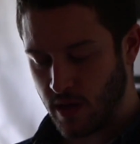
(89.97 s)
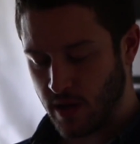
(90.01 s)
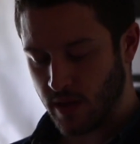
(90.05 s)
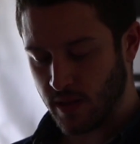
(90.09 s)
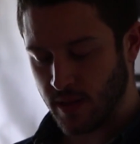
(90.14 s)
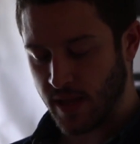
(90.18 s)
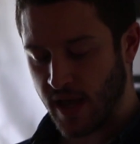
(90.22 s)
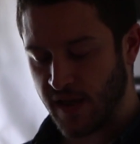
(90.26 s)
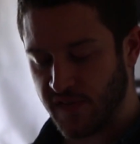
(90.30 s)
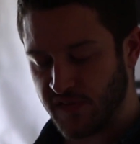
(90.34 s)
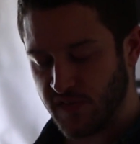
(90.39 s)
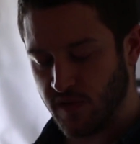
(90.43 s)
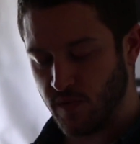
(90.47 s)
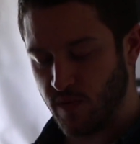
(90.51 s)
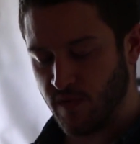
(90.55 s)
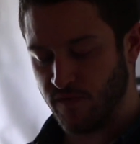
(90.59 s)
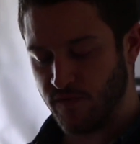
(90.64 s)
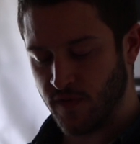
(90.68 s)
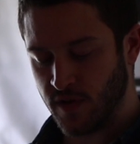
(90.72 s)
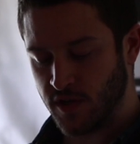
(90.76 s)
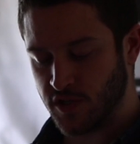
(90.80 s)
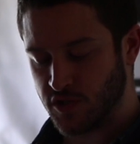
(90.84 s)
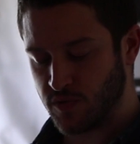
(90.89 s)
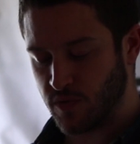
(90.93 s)
Lastly, we
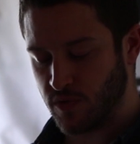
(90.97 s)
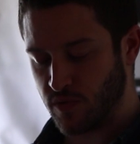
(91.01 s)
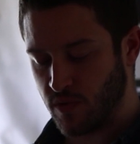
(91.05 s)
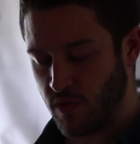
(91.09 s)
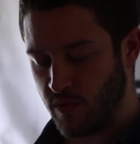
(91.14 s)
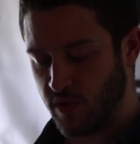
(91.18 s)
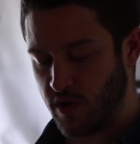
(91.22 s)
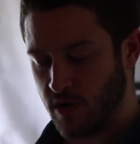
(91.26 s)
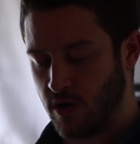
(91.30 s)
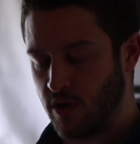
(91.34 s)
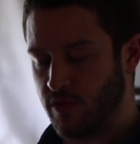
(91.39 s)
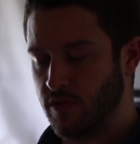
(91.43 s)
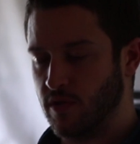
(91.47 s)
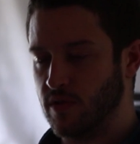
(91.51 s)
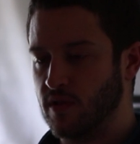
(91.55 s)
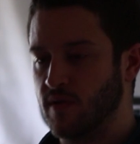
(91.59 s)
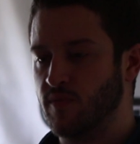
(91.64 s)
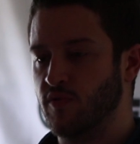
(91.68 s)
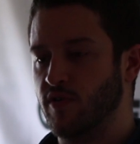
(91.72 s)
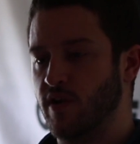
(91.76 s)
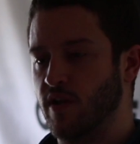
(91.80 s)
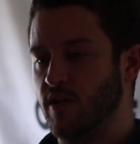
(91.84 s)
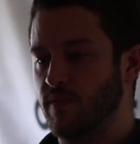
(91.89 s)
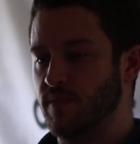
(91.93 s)
finished with what we call the
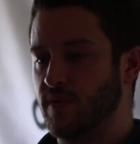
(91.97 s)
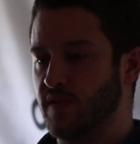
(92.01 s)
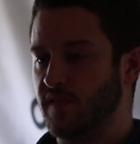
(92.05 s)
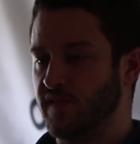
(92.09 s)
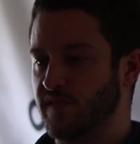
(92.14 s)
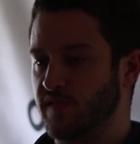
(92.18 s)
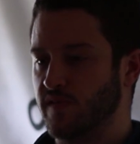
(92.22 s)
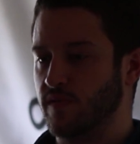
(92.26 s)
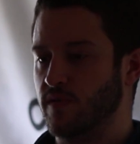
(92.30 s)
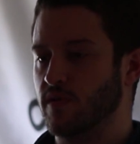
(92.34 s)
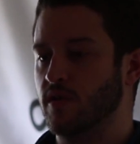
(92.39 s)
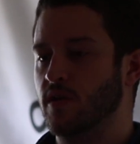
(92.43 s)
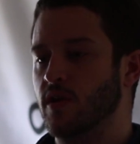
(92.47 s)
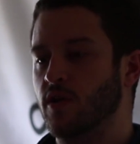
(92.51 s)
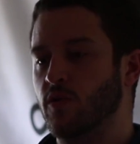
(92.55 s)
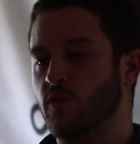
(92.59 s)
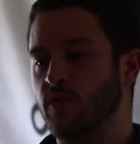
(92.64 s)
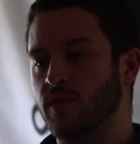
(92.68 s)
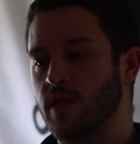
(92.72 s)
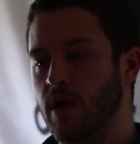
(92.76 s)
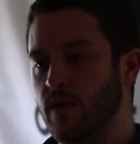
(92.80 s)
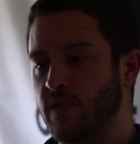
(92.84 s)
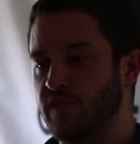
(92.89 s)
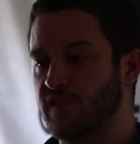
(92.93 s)
Liberator pistol.
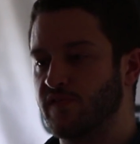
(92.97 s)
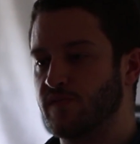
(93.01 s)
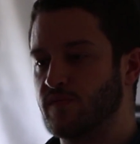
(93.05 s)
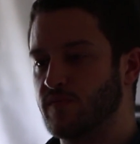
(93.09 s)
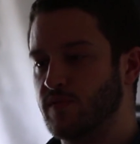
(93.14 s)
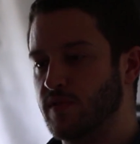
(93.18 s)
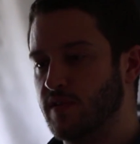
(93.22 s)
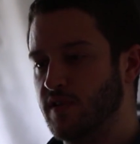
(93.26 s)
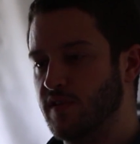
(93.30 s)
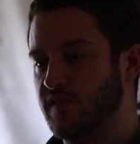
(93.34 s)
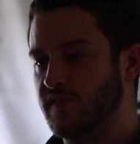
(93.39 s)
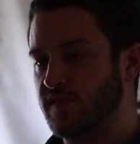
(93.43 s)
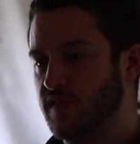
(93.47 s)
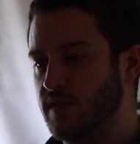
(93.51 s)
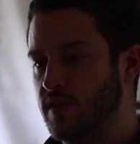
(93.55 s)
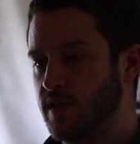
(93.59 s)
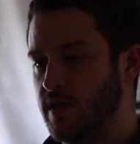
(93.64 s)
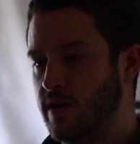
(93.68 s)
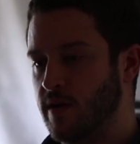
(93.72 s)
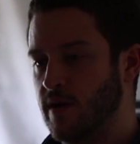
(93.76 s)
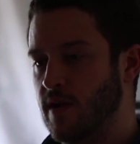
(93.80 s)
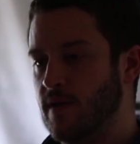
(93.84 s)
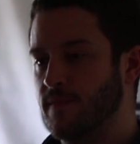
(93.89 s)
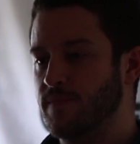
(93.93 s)
When that was released to the
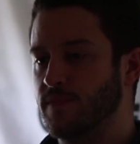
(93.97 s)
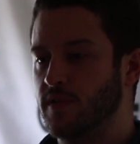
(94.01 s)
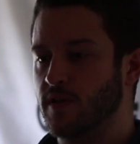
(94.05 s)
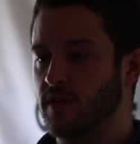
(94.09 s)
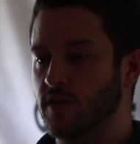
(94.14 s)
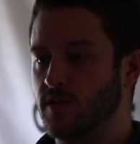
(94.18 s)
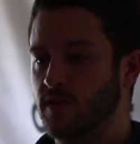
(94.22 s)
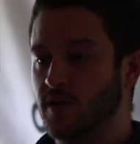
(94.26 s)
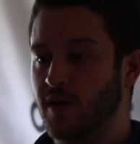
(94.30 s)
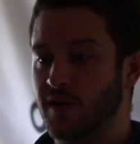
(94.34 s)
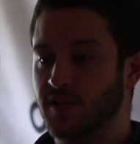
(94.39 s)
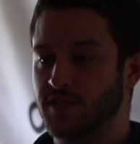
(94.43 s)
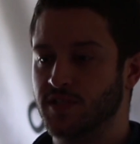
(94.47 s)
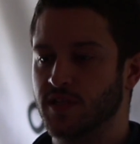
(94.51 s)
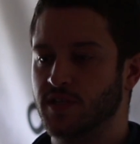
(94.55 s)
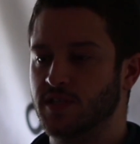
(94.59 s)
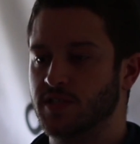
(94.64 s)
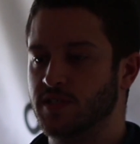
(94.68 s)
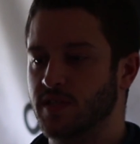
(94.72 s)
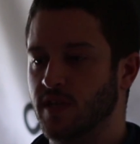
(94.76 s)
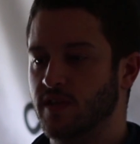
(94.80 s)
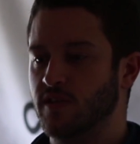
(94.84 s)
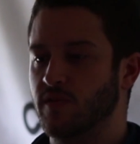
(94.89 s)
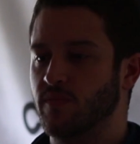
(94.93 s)
internet, the United States
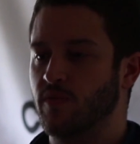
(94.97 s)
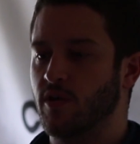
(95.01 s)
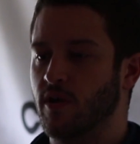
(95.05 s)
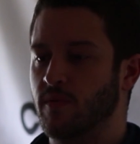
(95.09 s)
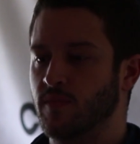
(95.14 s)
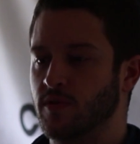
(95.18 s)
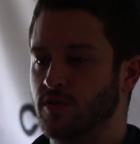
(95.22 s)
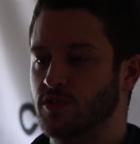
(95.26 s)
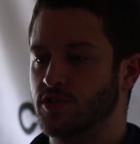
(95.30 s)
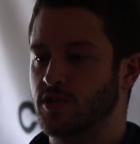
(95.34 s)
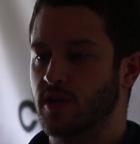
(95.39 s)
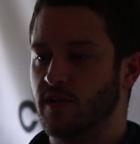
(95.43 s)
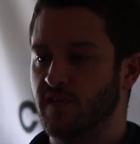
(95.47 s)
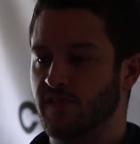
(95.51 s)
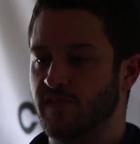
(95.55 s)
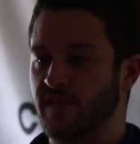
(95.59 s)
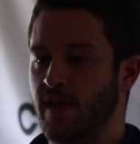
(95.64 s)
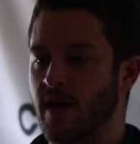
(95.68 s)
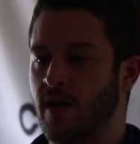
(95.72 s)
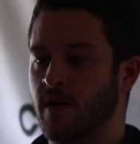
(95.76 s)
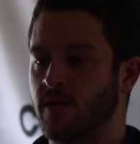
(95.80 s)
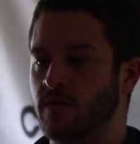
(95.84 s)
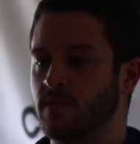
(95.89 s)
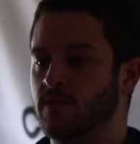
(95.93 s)
State Department shut us
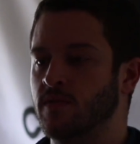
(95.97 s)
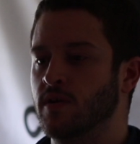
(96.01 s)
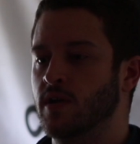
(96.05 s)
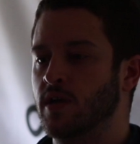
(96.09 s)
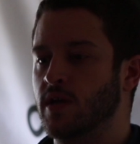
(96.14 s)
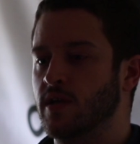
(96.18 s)
down,